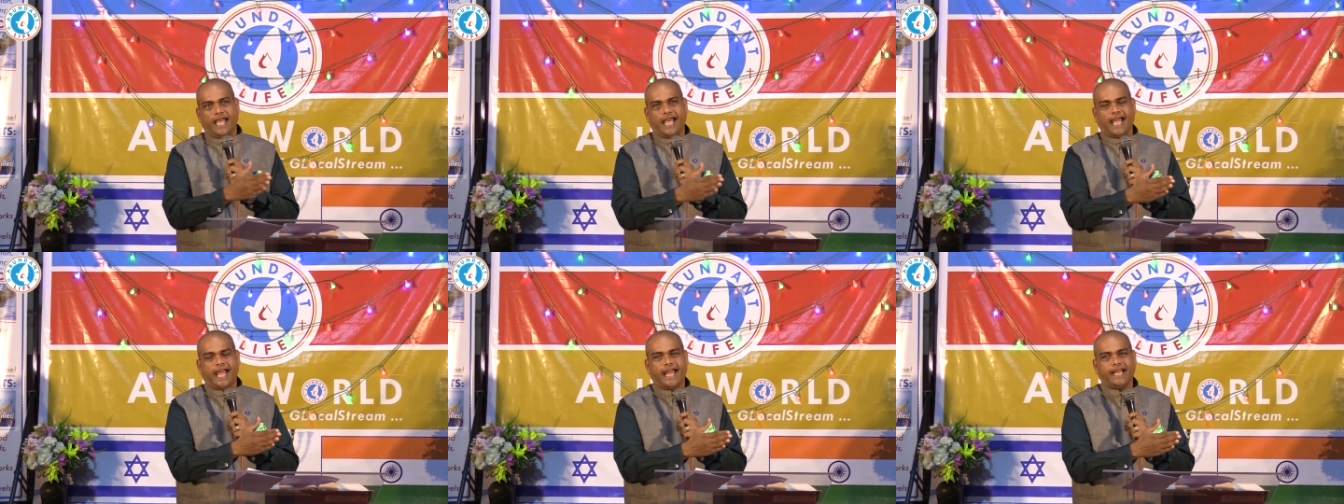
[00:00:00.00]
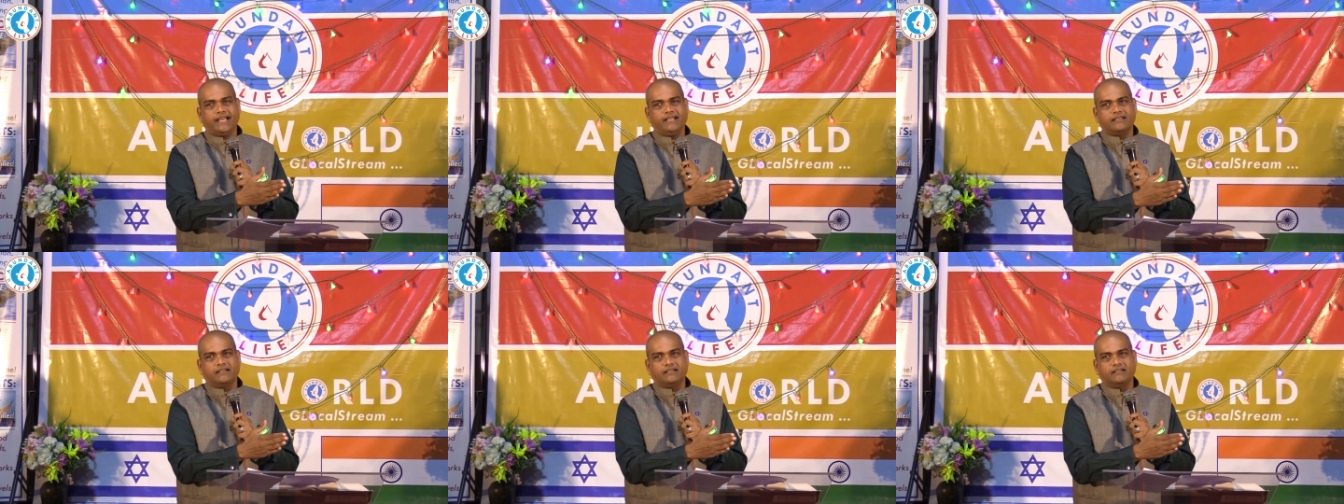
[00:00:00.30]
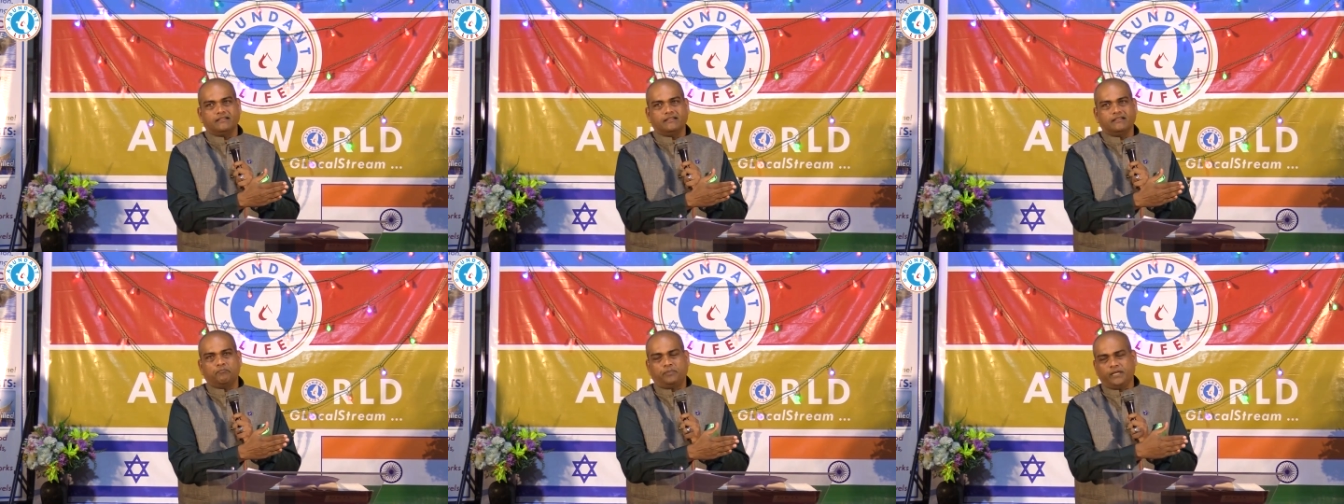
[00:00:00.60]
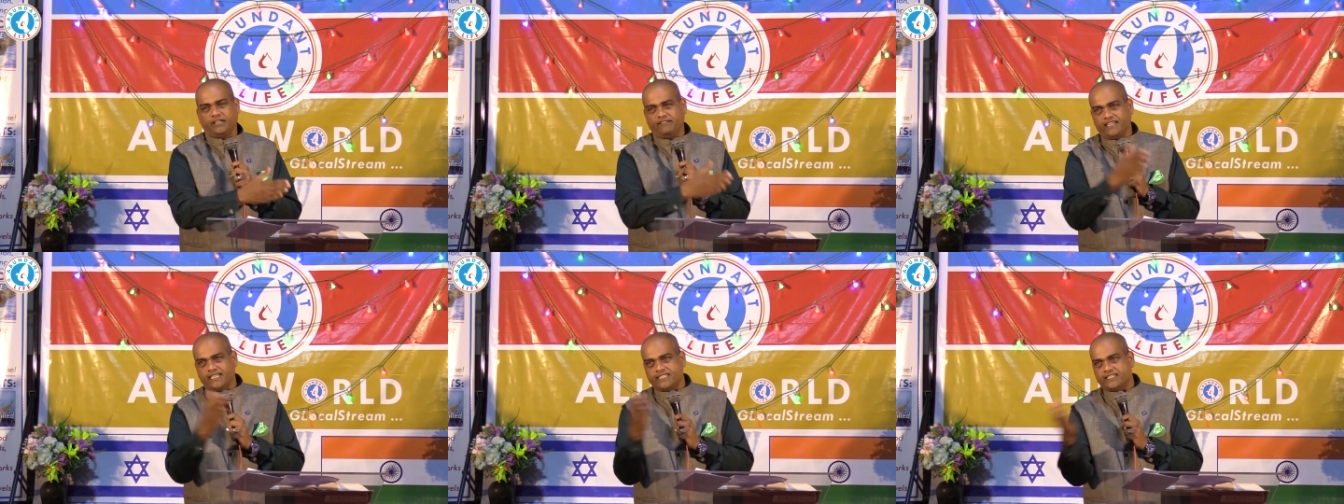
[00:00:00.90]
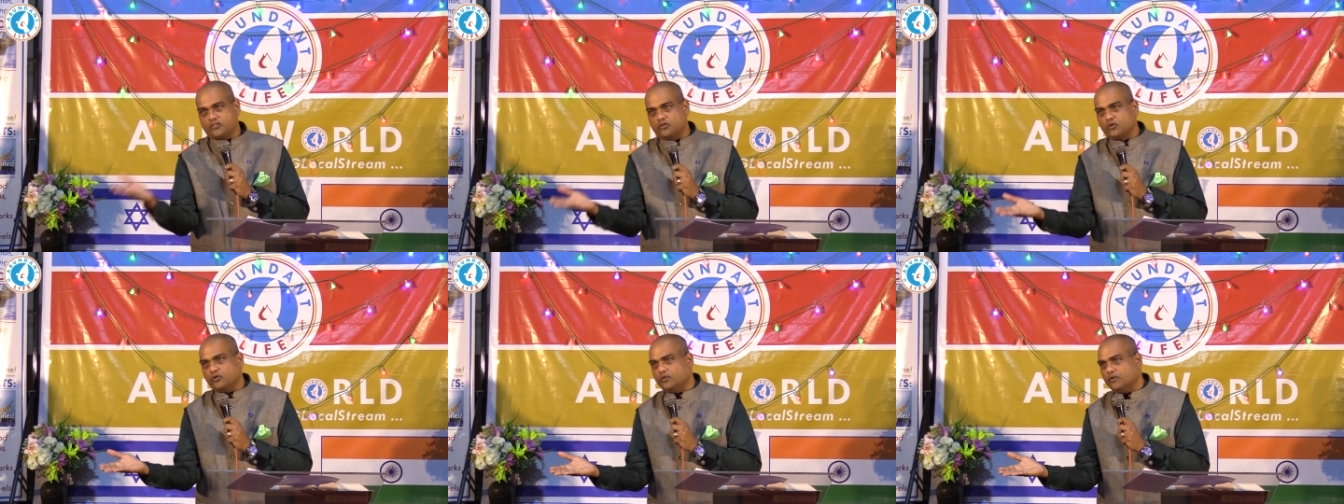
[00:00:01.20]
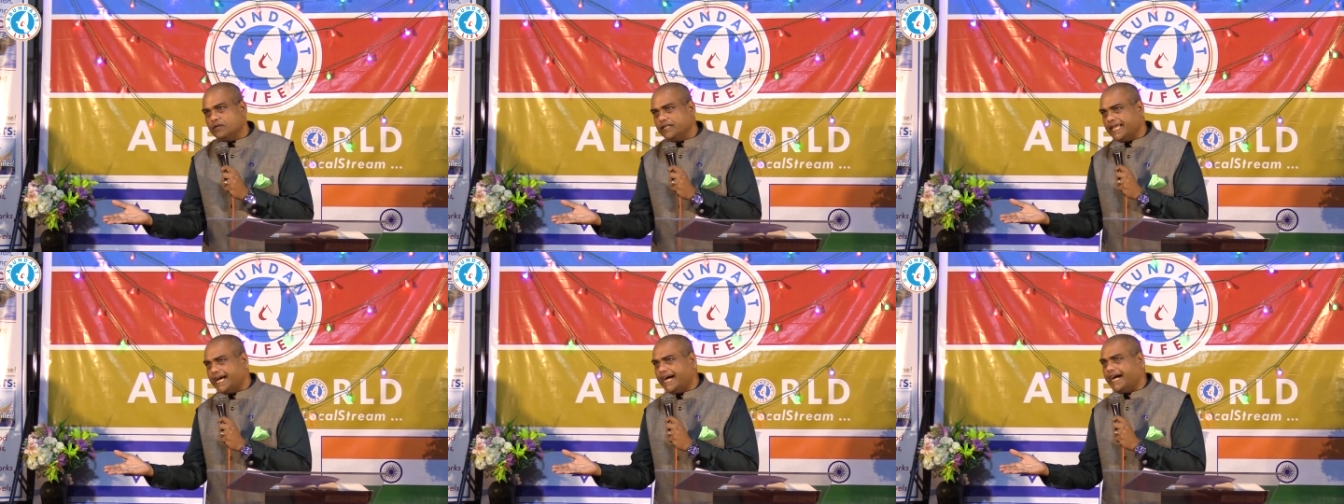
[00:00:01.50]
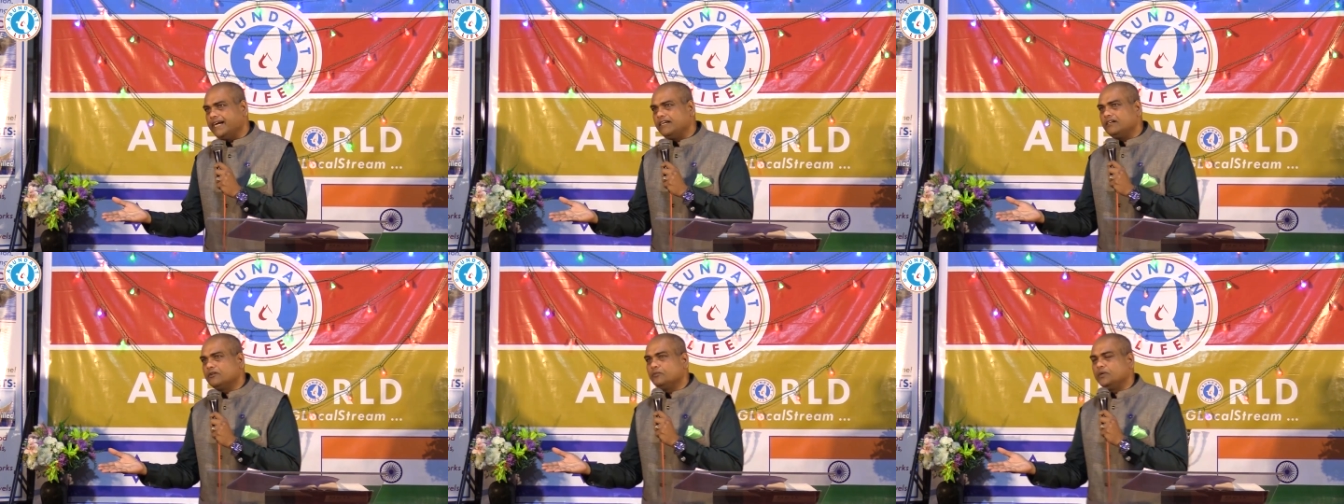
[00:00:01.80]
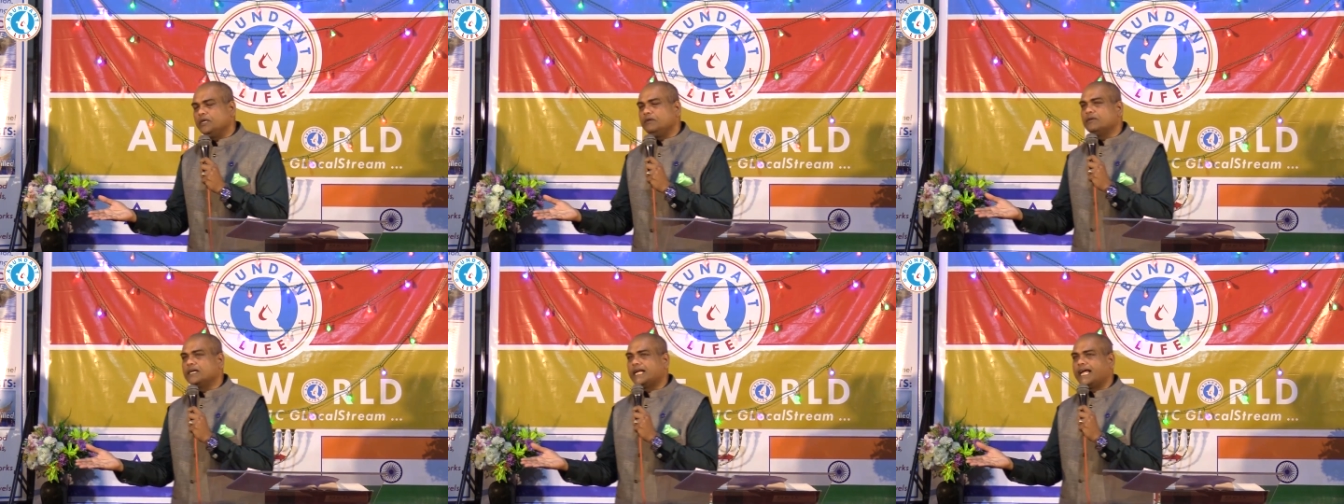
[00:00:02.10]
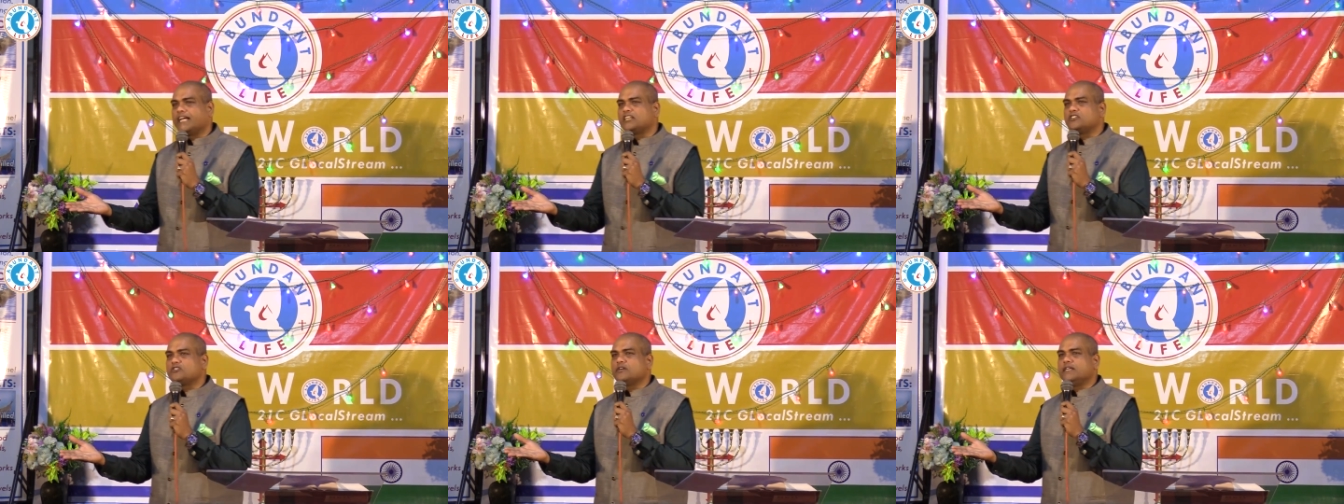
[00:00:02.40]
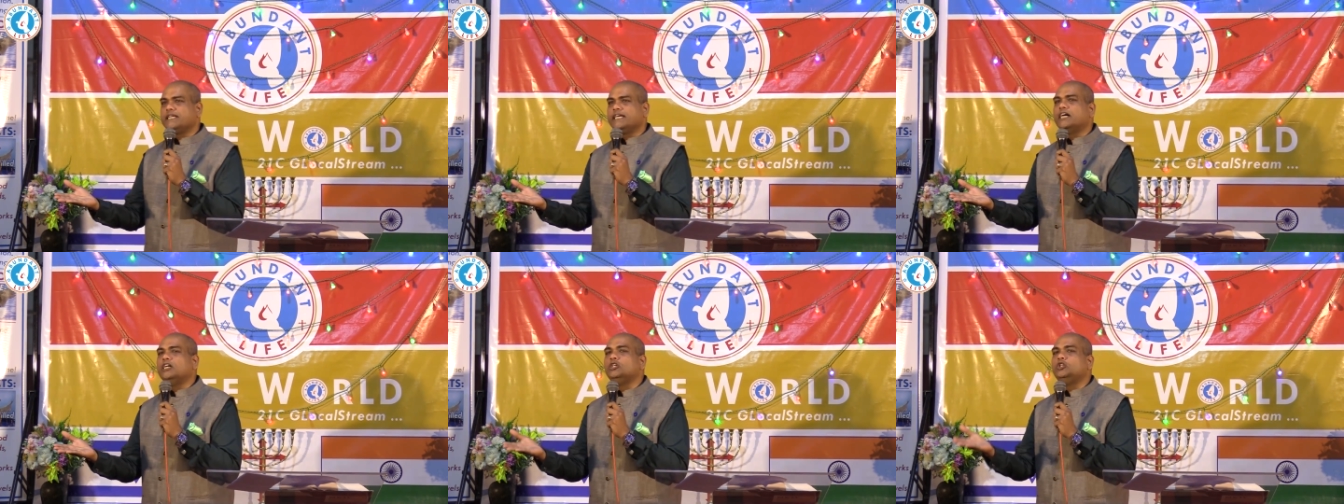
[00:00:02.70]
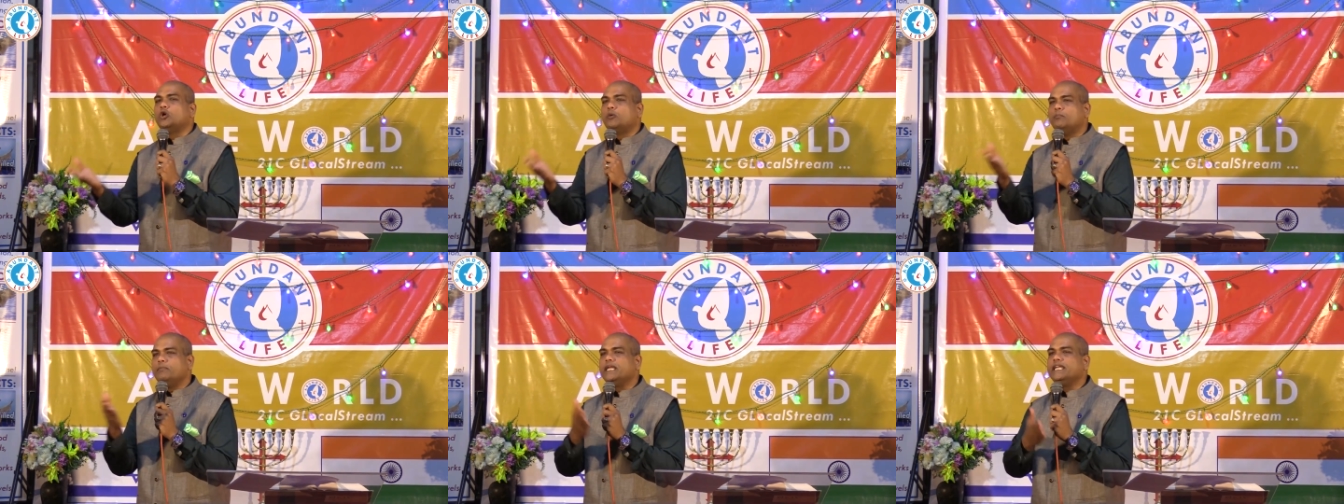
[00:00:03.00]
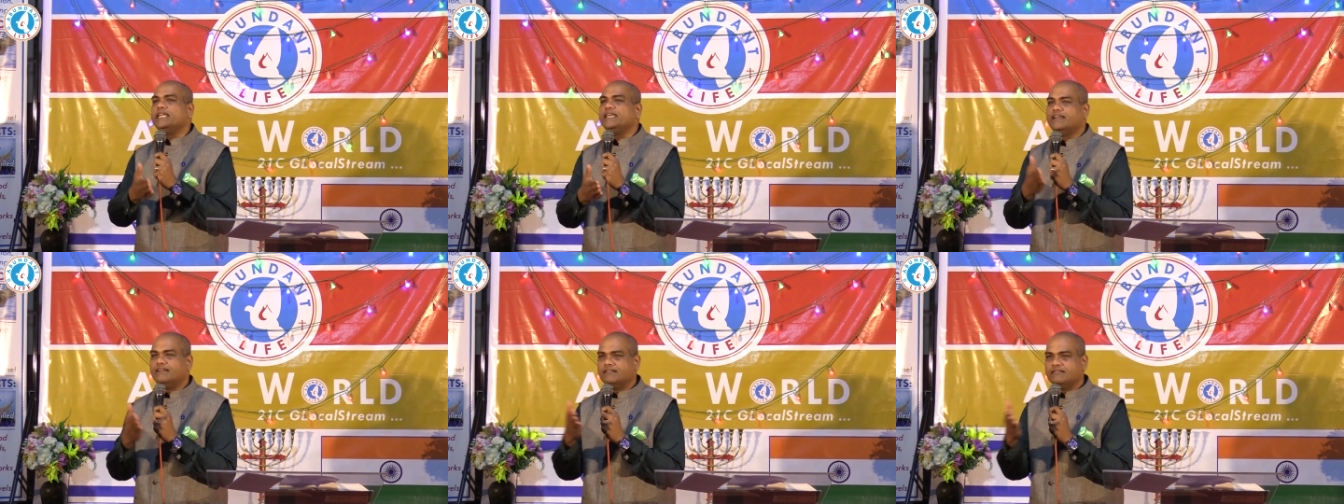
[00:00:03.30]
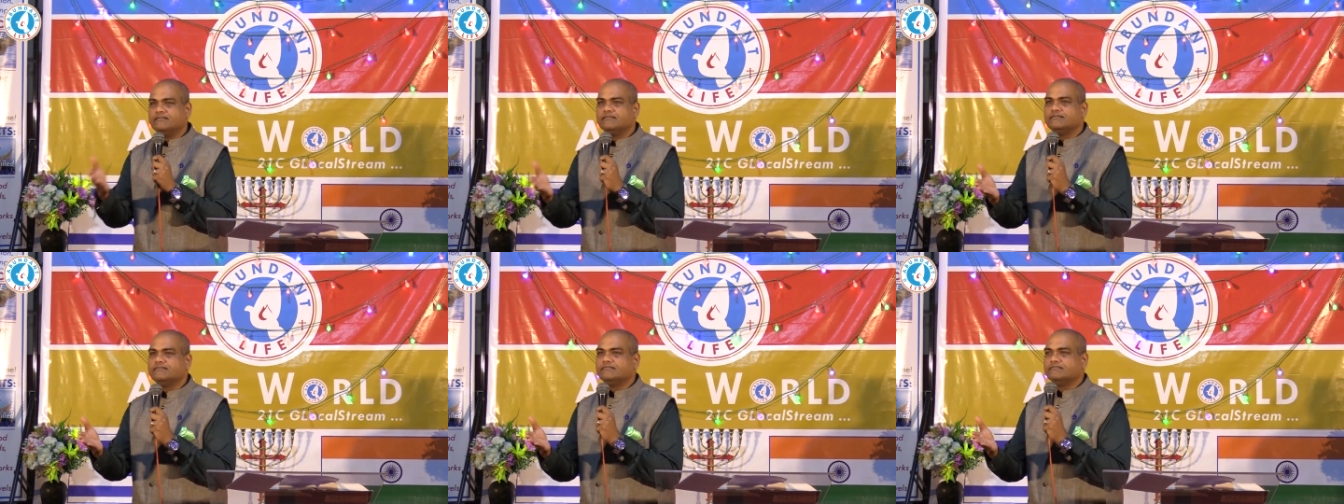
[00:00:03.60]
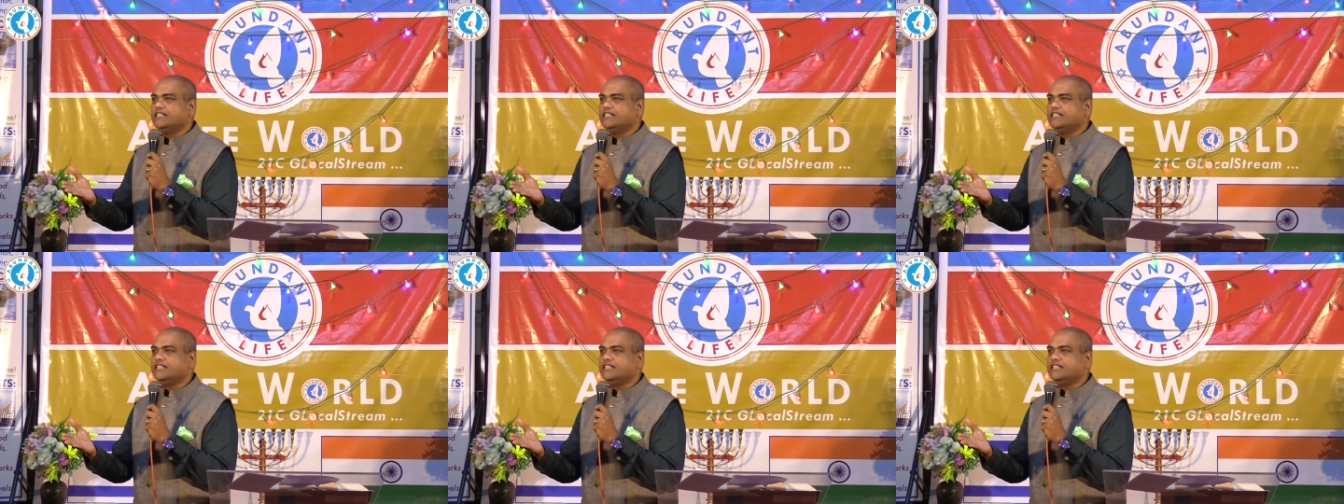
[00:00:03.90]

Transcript: and previous to that, we were actually a dominion.